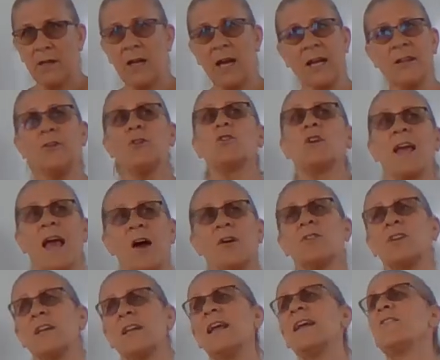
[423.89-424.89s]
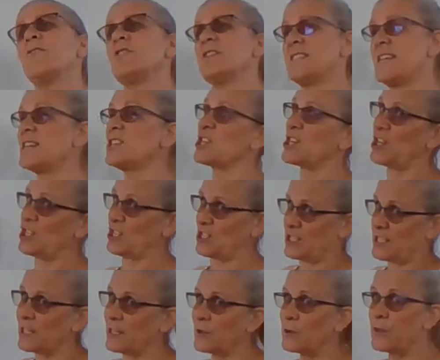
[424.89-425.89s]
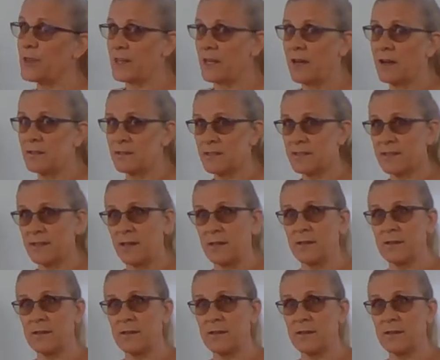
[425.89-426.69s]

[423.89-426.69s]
and your calculator is actually going to tell you the answer.